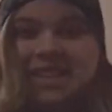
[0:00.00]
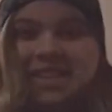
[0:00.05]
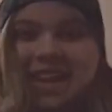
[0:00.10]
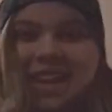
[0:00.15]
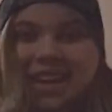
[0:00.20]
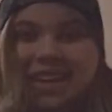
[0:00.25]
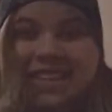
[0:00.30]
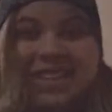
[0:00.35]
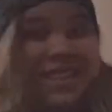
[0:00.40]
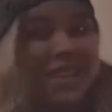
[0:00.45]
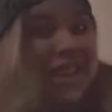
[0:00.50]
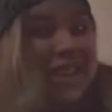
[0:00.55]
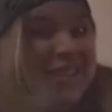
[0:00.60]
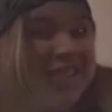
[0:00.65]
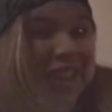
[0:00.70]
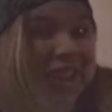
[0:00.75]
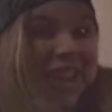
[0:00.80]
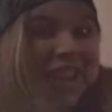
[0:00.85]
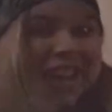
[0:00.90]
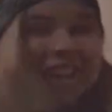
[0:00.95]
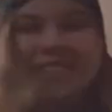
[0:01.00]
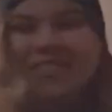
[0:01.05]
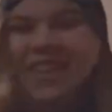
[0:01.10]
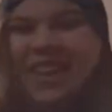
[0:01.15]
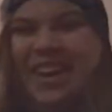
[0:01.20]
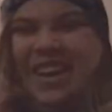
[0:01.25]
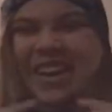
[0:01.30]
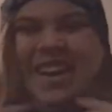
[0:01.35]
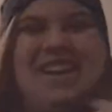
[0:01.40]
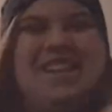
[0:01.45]
the lighting sucks right now
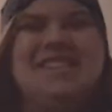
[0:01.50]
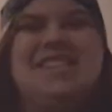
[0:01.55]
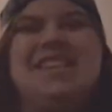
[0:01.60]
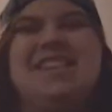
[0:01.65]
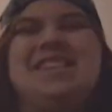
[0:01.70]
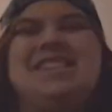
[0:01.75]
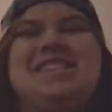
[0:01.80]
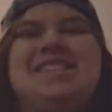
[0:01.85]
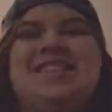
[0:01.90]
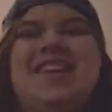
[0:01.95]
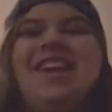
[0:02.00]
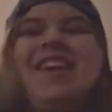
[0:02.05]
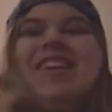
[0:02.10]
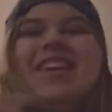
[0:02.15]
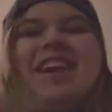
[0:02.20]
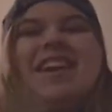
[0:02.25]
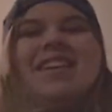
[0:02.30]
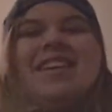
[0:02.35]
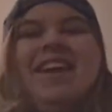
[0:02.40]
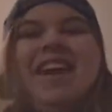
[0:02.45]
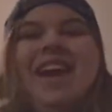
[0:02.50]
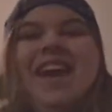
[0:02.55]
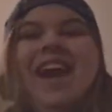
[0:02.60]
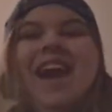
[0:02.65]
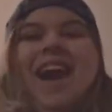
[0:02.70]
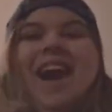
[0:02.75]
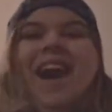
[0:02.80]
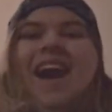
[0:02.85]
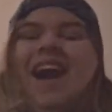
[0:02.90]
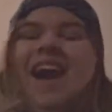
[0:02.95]
because it's later at night.
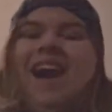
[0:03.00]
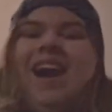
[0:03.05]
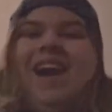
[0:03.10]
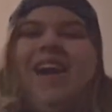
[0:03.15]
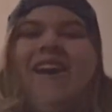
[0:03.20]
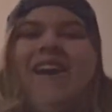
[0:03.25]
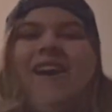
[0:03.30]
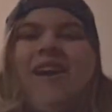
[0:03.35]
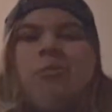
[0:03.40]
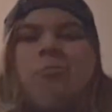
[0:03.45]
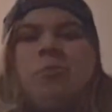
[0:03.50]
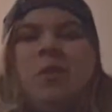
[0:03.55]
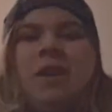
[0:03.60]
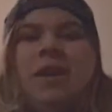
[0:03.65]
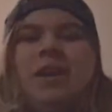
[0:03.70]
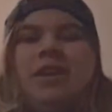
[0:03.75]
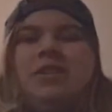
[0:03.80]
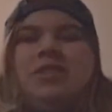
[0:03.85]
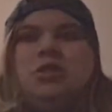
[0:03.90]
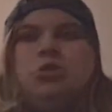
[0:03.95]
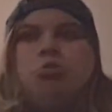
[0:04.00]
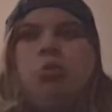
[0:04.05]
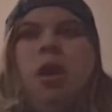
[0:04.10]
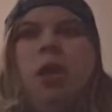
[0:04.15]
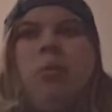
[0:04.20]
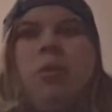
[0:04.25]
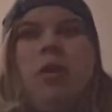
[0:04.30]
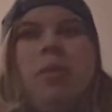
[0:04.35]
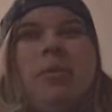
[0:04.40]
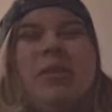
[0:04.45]
Um, right now it's
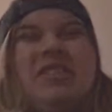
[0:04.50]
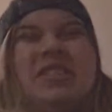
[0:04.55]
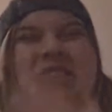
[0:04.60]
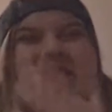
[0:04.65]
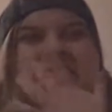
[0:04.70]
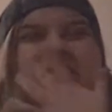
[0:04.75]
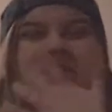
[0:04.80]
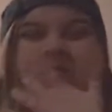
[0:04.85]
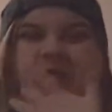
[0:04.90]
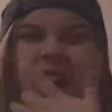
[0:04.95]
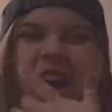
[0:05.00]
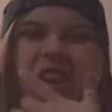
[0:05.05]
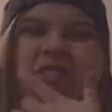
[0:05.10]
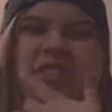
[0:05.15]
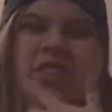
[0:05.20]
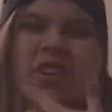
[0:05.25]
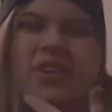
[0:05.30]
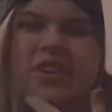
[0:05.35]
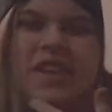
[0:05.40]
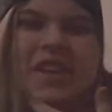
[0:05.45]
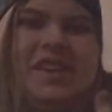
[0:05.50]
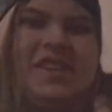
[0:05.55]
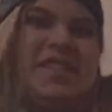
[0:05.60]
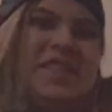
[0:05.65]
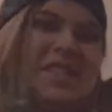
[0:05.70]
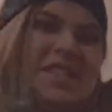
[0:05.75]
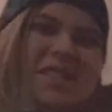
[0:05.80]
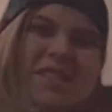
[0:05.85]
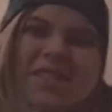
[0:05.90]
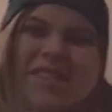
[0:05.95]
probably about like 5:30,
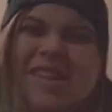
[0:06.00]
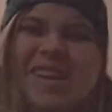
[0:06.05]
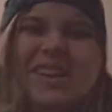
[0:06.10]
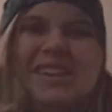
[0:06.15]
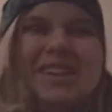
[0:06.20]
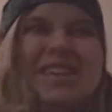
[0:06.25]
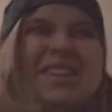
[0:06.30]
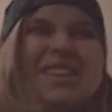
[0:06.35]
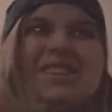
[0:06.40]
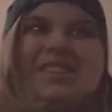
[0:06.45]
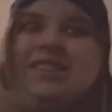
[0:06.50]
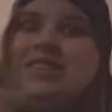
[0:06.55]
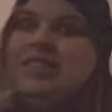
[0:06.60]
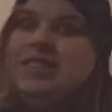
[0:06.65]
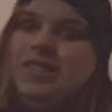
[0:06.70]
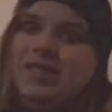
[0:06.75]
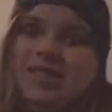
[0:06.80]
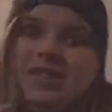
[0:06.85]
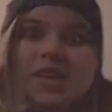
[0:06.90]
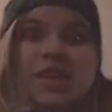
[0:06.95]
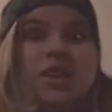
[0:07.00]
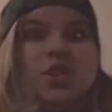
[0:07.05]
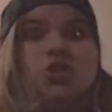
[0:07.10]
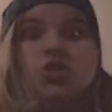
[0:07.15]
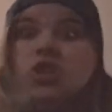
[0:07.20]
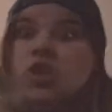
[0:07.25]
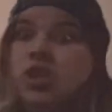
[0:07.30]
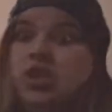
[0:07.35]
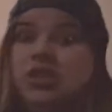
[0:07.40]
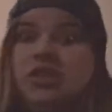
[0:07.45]
6 o'clock at night, and it's getting
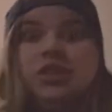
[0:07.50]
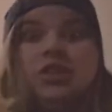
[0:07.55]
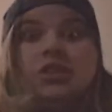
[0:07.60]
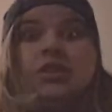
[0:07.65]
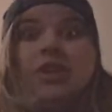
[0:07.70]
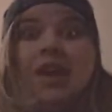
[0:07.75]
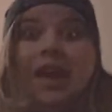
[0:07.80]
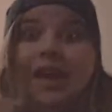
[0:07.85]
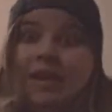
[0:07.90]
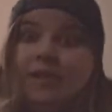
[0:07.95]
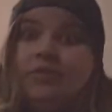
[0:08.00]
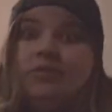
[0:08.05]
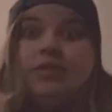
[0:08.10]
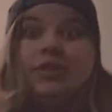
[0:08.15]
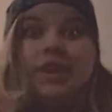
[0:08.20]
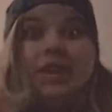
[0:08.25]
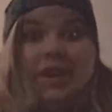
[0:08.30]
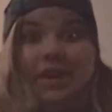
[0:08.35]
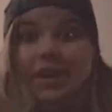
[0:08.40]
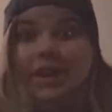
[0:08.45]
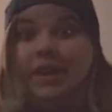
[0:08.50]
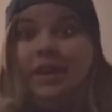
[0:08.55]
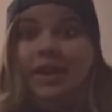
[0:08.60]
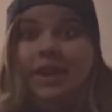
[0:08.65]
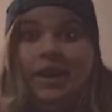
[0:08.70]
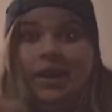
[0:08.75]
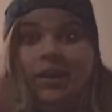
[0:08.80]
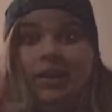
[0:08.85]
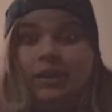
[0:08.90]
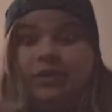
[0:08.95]
darker every day
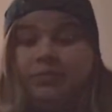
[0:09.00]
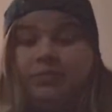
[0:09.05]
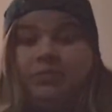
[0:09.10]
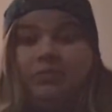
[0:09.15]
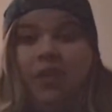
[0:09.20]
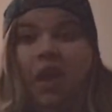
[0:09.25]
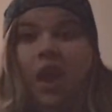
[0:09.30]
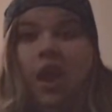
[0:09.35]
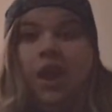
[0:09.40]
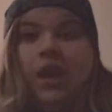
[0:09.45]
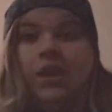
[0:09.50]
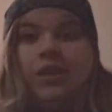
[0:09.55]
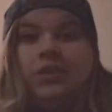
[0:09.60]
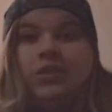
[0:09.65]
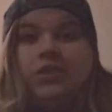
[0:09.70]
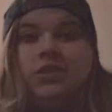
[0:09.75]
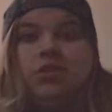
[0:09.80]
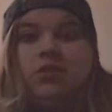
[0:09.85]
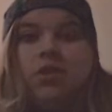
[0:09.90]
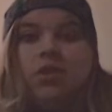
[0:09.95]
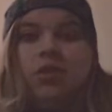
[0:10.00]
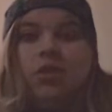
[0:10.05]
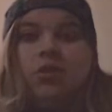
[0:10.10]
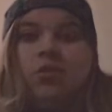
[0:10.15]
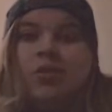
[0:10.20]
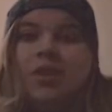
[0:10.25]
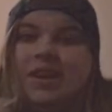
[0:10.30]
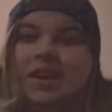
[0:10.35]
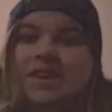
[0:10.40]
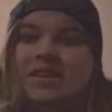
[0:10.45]
here.
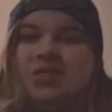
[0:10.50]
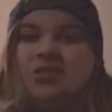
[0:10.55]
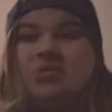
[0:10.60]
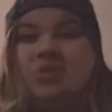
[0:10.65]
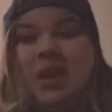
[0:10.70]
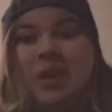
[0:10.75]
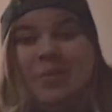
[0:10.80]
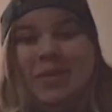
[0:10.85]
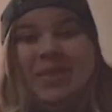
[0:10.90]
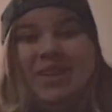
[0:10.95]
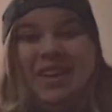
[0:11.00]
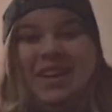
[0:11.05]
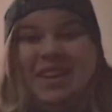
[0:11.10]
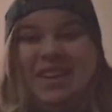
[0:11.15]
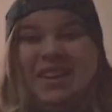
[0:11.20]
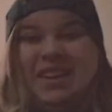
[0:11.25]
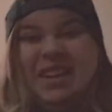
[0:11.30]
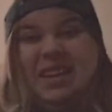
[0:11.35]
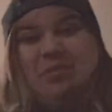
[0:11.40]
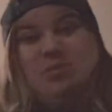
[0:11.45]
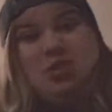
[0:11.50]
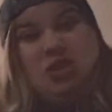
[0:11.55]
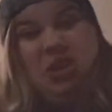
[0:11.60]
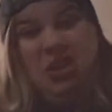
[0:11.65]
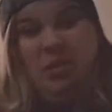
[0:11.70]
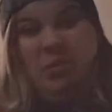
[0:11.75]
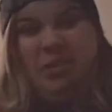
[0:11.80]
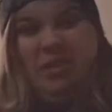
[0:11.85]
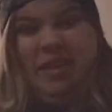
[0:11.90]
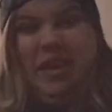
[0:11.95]
So it has crappy lighting, and I'm
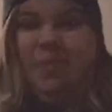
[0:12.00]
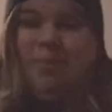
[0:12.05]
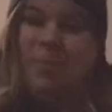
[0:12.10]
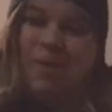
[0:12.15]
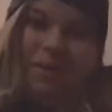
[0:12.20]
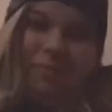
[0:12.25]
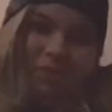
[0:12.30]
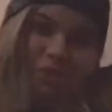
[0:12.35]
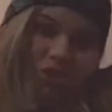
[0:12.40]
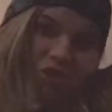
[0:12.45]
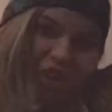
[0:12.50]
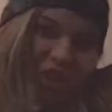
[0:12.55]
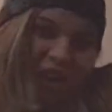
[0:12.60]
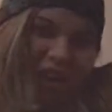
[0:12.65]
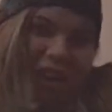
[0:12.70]
sorry about that, but I'm gonna try